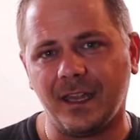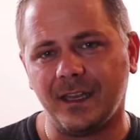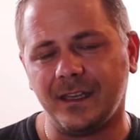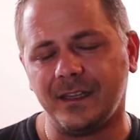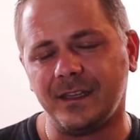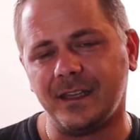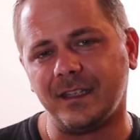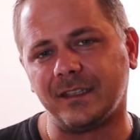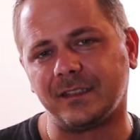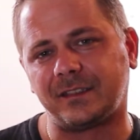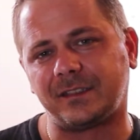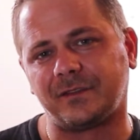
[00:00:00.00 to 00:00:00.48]

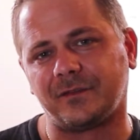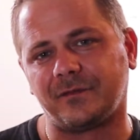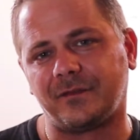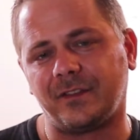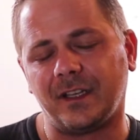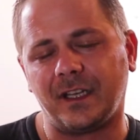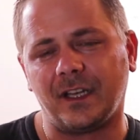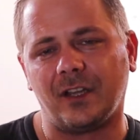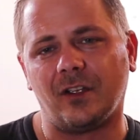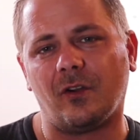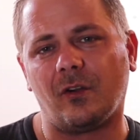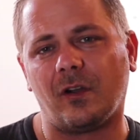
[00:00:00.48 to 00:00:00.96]
in this
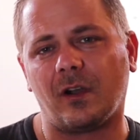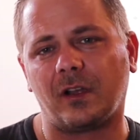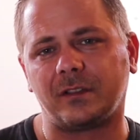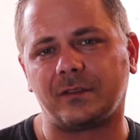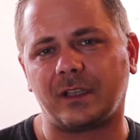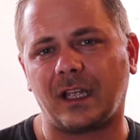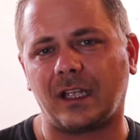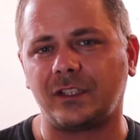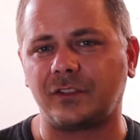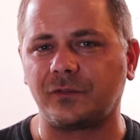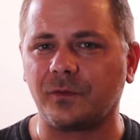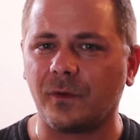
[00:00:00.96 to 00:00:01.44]
video, I
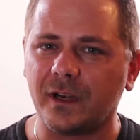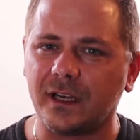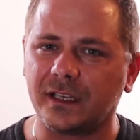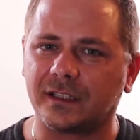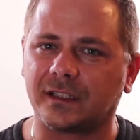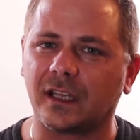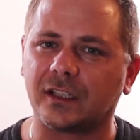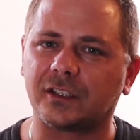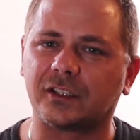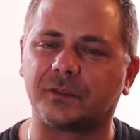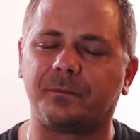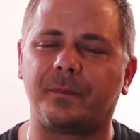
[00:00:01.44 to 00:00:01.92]
just wanted
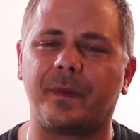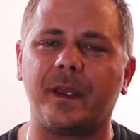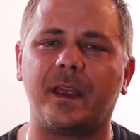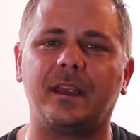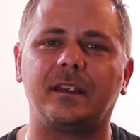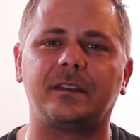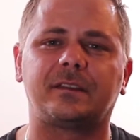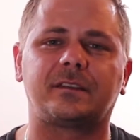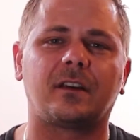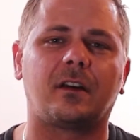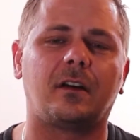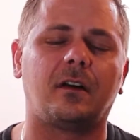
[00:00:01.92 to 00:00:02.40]
to touch
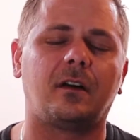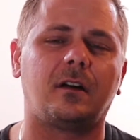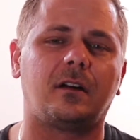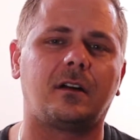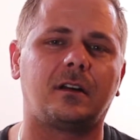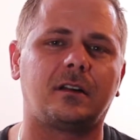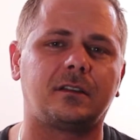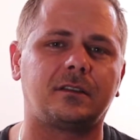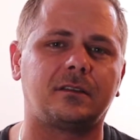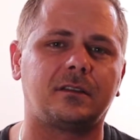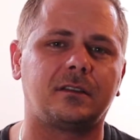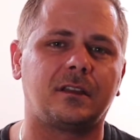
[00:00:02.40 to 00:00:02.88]
base
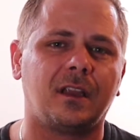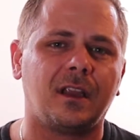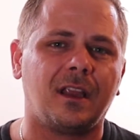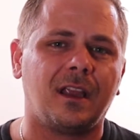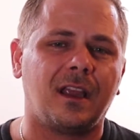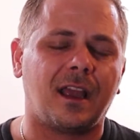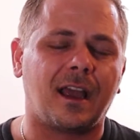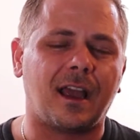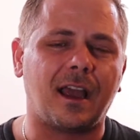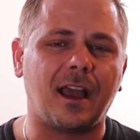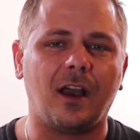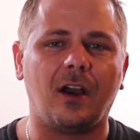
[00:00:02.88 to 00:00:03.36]
on
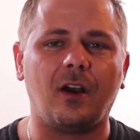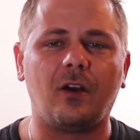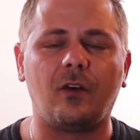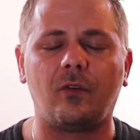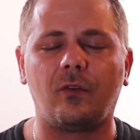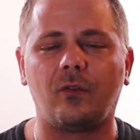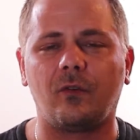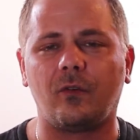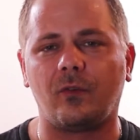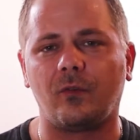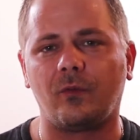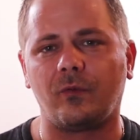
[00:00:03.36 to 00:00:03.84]

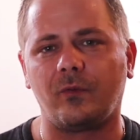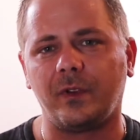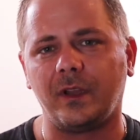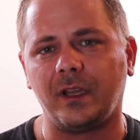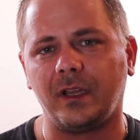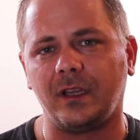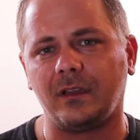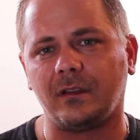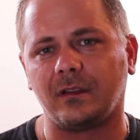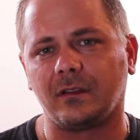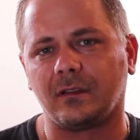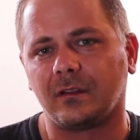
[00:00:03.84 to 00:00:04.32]
how
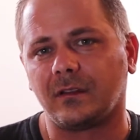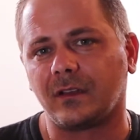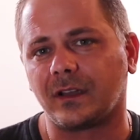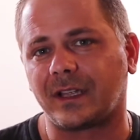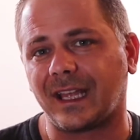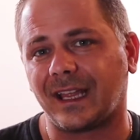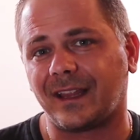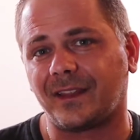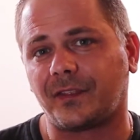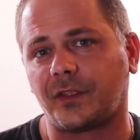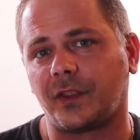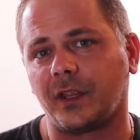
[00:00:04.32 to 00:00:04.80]
we
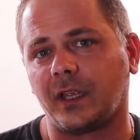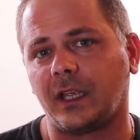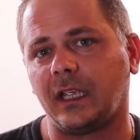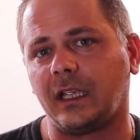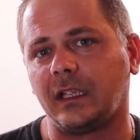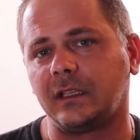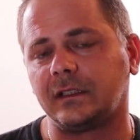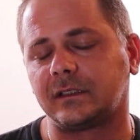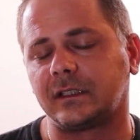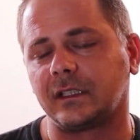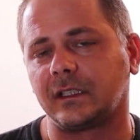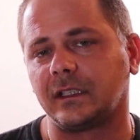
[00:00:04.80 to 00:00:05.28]
look at
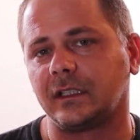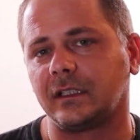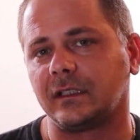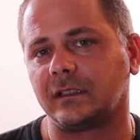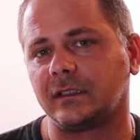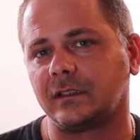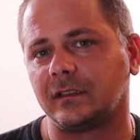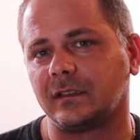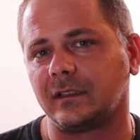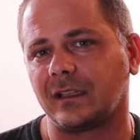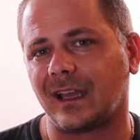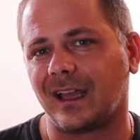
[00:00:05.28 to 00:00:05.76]
things
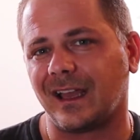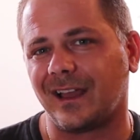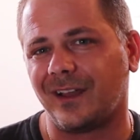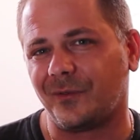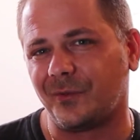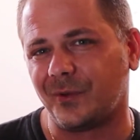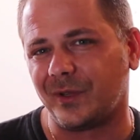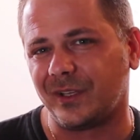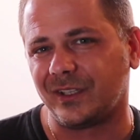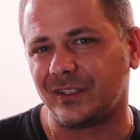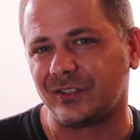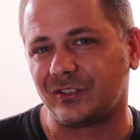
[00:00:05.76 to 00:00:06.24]
and
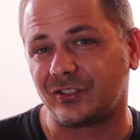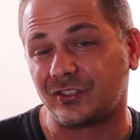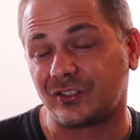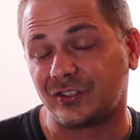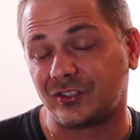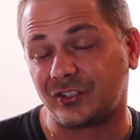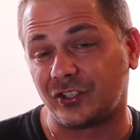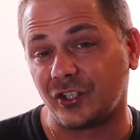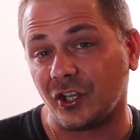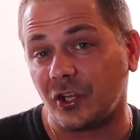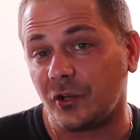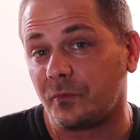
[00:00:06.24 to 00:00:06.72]
how we
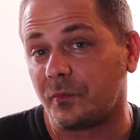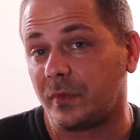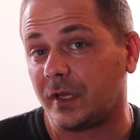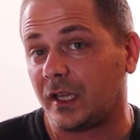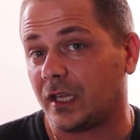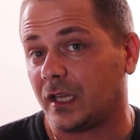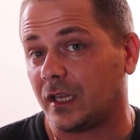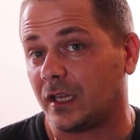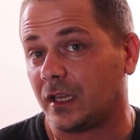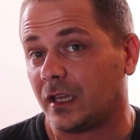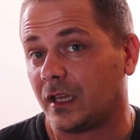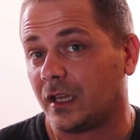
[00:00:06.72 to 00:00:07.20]
should
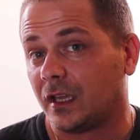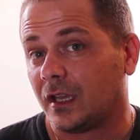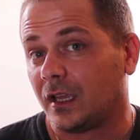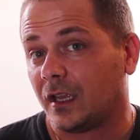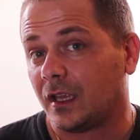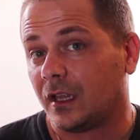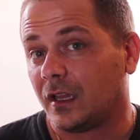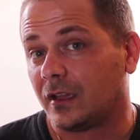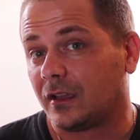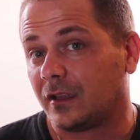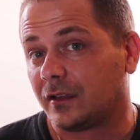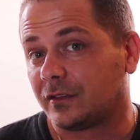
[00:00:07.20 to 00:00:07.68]
be
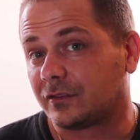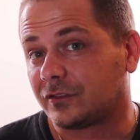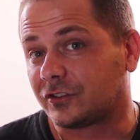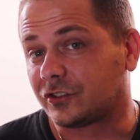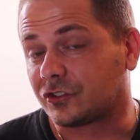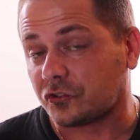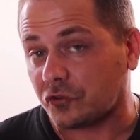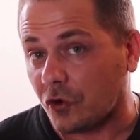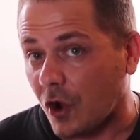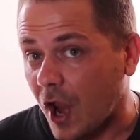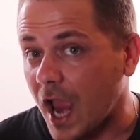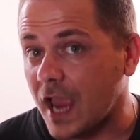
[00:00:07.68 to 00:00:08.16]

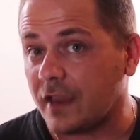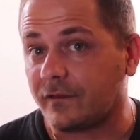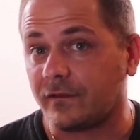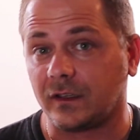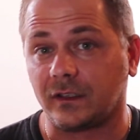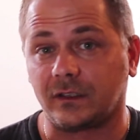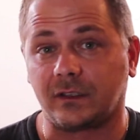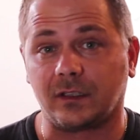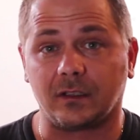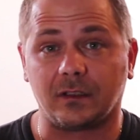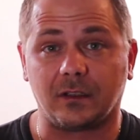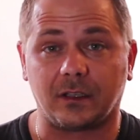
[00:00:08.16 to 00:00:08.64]

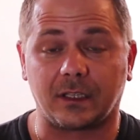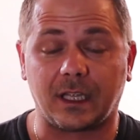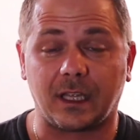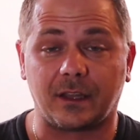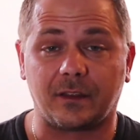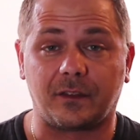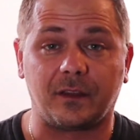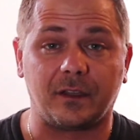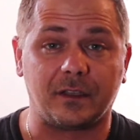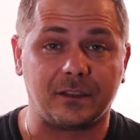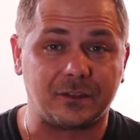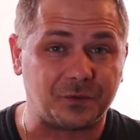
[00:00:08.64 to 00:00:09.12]
striving to look
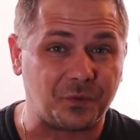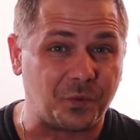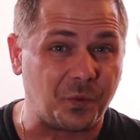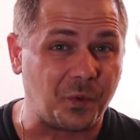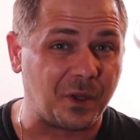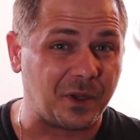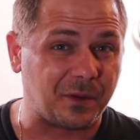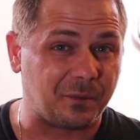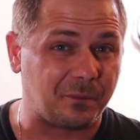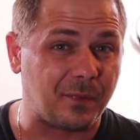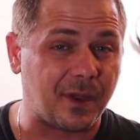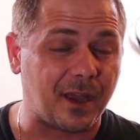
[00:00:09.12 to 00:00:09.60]
at things
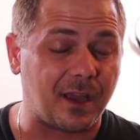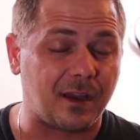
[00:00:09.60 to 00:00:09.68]
with